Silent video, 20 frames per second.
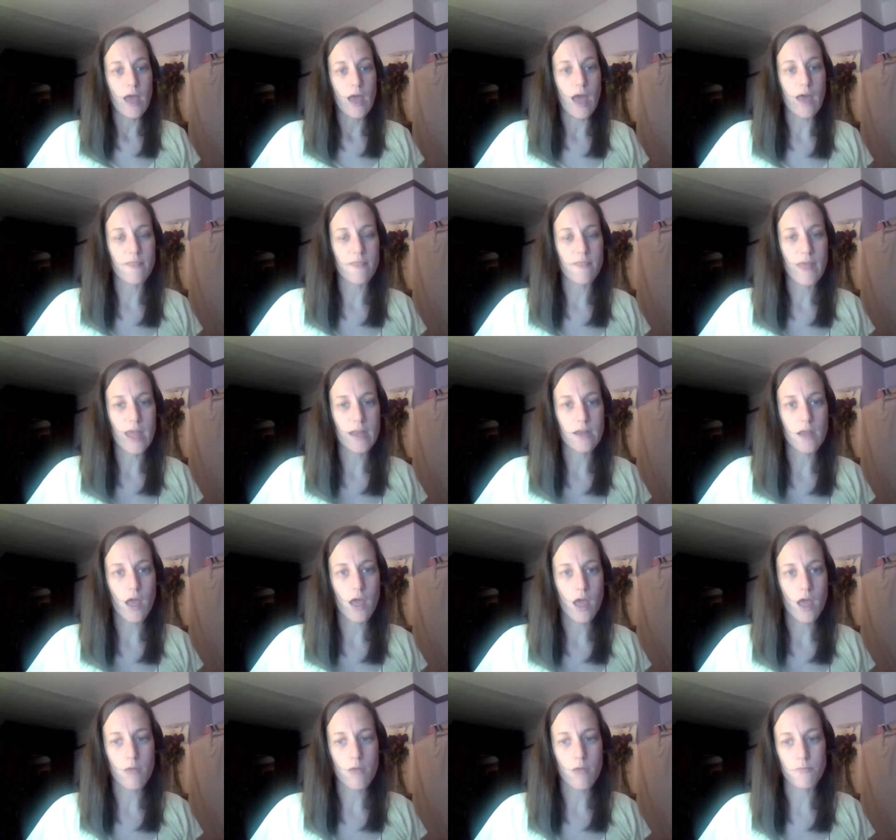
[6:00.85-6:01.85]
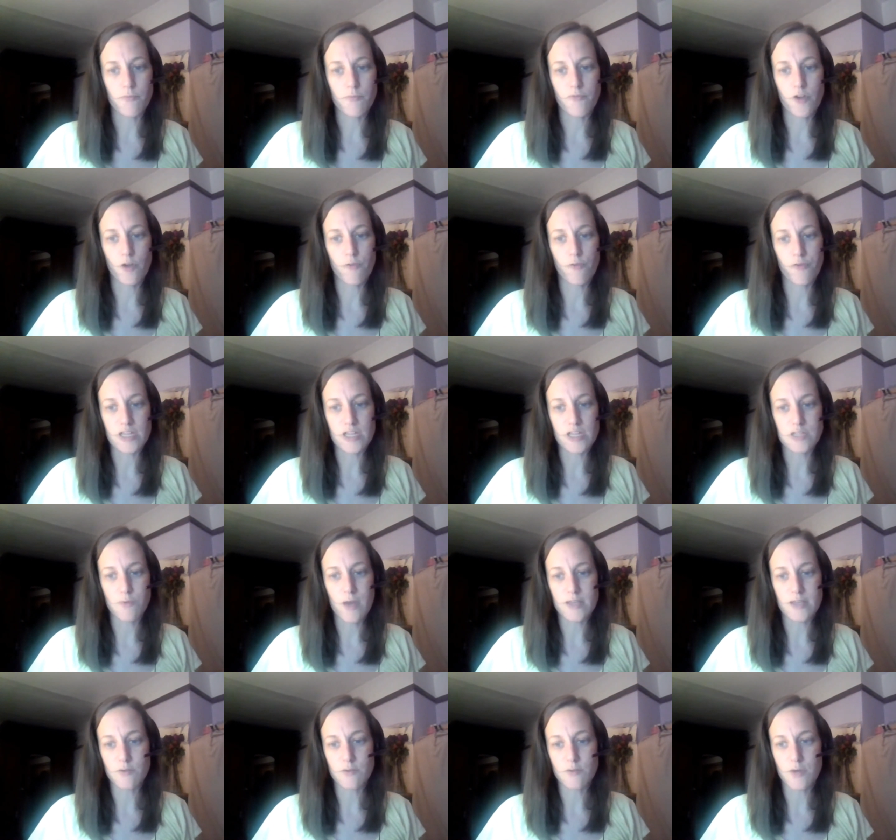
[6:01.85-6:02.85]
and then feel free to
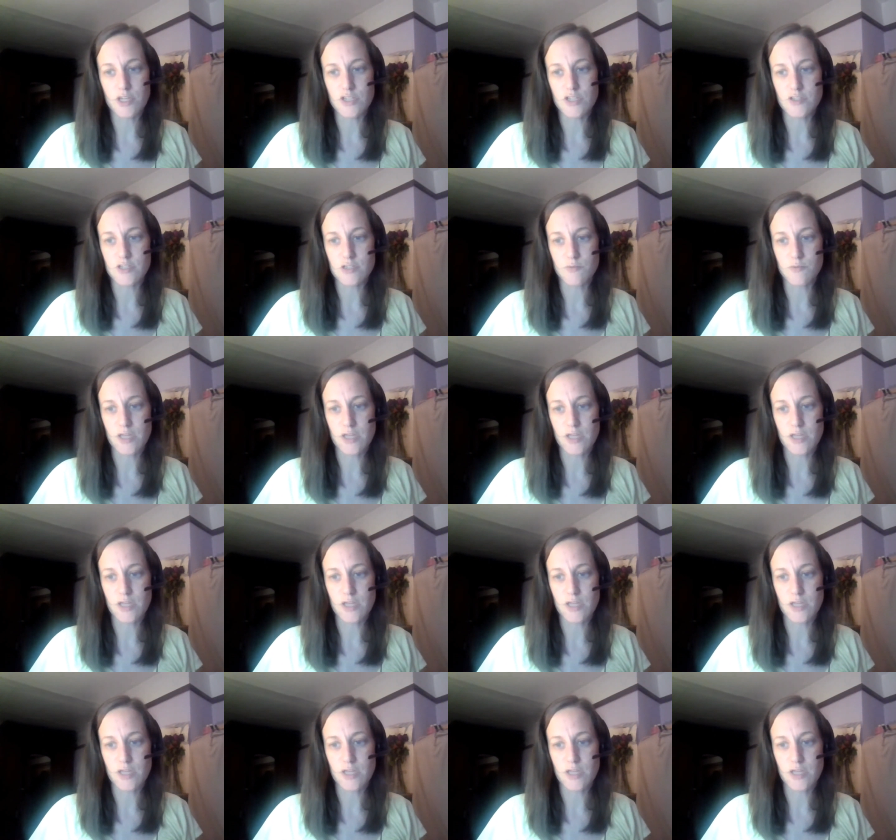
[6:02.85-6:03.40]
ask questions as we